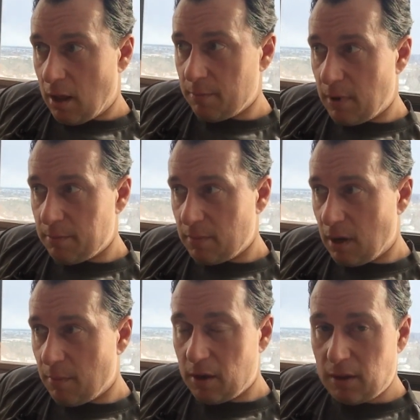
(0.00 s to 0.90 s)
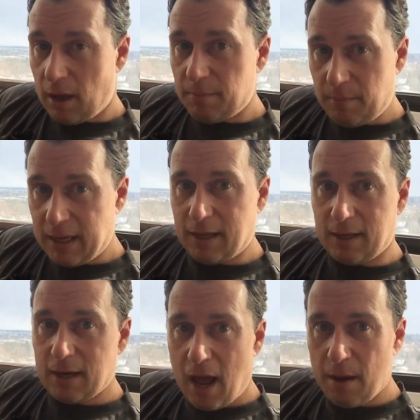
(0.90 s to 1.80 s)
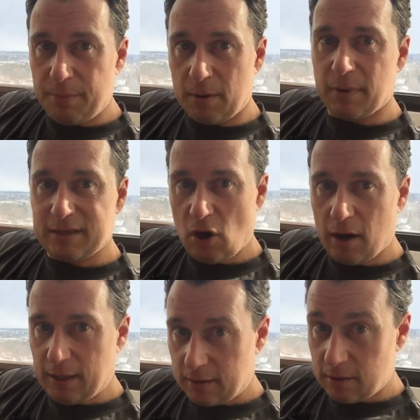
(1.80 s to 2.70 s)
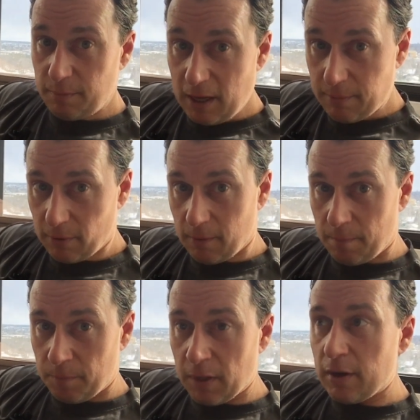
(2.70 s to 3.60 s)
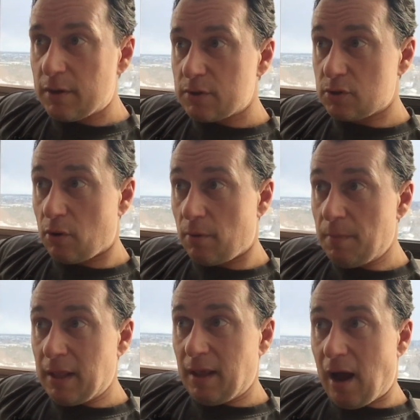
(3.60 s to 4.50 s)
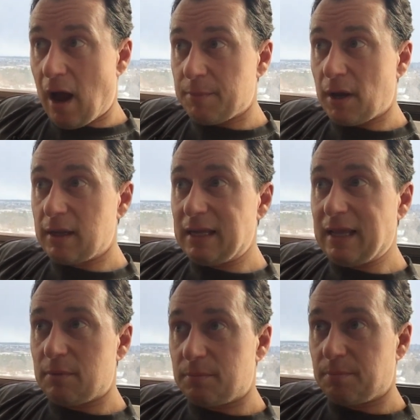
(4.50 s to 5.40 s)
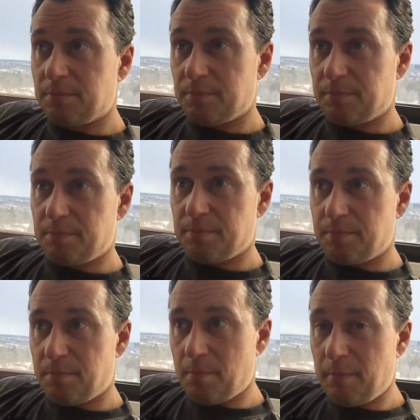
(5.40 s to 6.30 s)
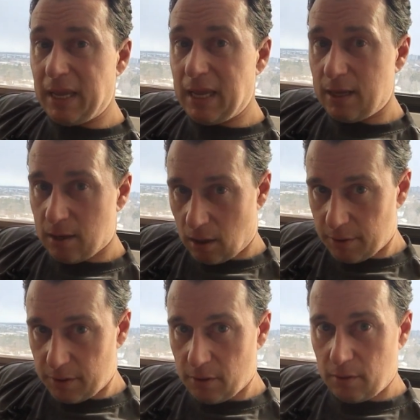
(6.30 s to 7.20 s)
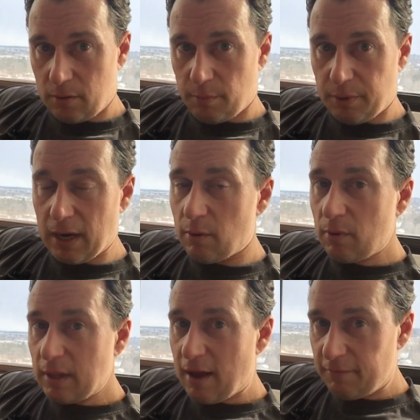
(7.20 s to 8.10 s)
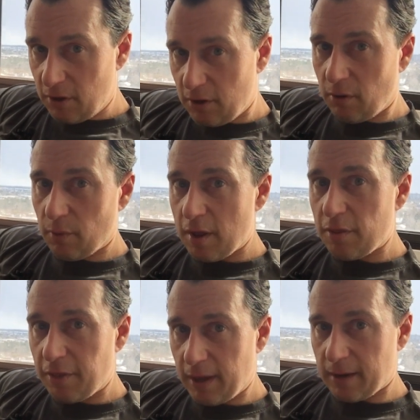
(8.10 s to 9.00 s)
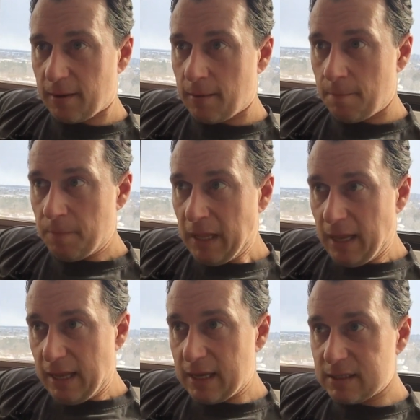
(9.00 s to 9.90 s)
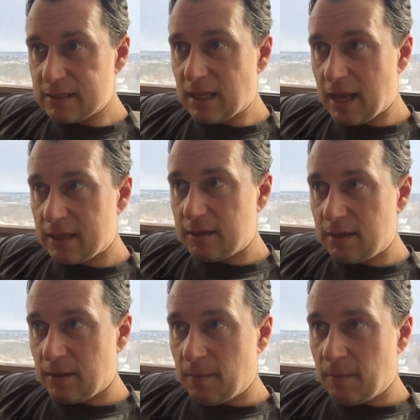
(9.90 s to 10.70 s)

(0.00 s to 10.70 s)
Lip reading: I'm making it happen by talking to people. So I'm not going to get mean on you, but I will have you know one thing, is that